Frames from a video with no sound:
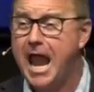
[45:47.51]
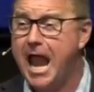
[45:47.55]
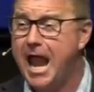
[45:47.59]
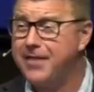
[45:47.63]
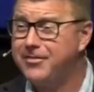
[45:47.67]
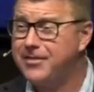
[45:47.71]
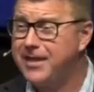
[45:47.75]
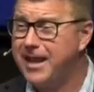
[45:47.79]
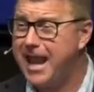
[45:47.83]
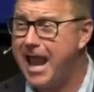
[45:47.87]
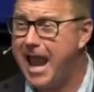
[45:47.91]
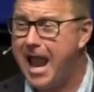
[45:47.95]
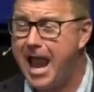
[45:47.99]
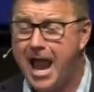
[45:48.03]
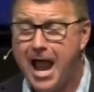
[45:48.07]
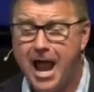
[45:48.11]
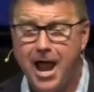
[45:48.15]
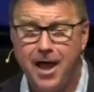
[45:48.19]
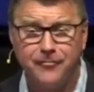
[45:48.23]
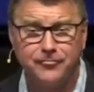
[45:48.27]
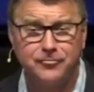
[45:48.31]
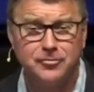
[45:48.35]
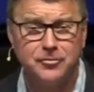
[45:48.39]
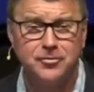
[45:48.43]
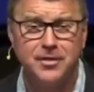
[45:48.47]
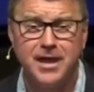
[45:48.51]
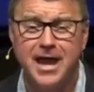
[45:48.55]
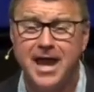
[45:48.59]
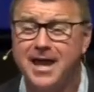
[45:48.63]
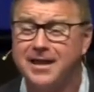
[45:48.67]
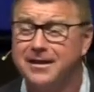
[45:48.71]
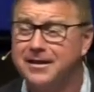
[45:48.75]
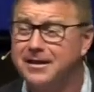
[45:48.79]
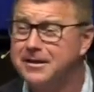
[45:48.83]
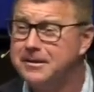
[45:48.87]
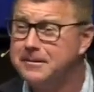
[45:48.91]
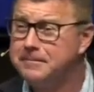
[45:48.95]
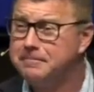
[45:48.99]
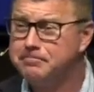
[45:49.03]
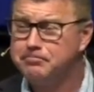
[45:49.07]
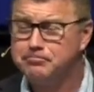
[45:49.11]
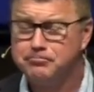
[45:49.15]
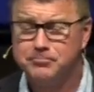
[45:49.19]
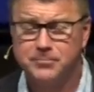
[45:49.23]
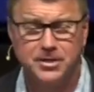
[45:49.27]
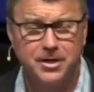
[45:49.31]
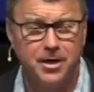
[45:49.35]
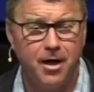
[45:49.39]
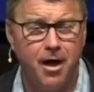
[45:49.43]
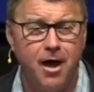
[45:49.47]
And then after that,
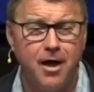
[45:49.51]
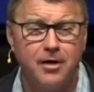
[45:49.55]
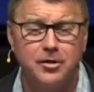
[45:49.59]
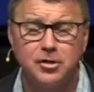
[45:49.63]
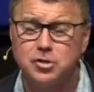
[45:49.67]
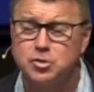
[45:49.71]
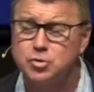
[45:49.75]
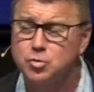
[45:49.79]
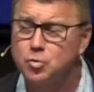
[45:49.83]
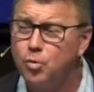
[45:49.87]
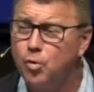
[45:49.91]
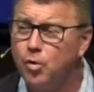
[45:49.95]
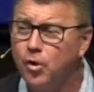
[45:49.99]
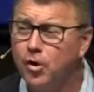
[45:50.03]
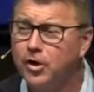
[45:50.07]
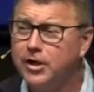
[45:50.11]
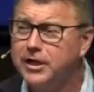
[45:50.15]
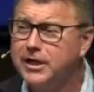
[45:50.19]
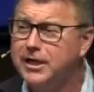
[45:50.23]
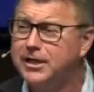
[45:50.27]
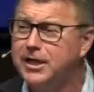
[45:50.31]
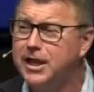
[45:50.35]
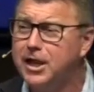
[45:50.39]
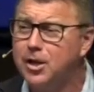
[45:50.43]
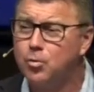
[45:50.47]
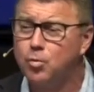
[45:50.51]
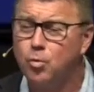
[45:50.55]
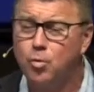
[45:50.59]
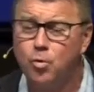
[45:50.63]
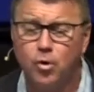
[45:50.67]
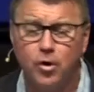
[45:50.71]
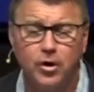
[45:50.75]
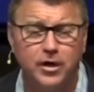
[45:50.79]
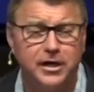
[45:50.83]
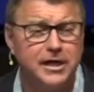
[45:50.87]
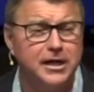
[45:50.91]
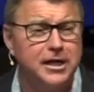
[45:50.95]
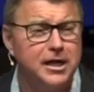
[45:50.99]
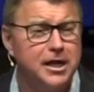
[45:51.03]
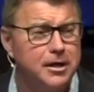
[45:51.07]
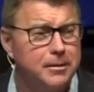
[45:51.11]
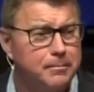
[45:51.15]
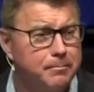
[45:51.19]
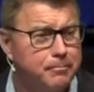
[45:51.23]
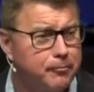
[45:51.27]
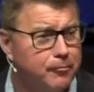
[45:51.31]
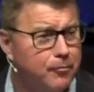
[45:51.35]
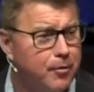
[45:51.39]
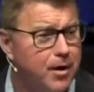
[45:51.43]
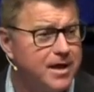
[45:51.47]
God is working and working in a
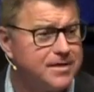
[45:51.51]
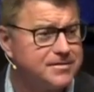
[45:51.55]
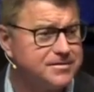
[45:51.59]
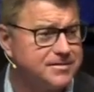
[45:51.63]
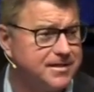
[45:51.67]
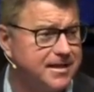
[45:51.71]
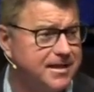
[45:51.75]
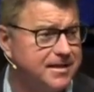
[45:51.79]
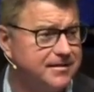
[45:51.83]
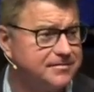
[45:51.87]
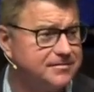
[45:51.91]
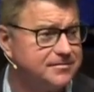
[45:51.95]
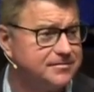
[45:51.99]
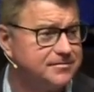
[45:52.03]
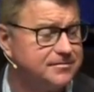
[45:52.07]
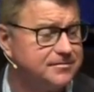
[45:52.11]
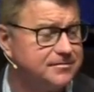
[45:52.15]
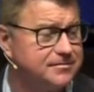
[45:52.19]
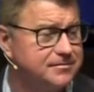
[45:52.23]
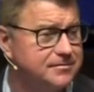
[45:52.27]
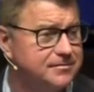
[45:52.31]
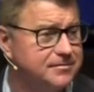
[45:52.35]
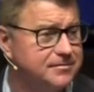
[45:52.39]
process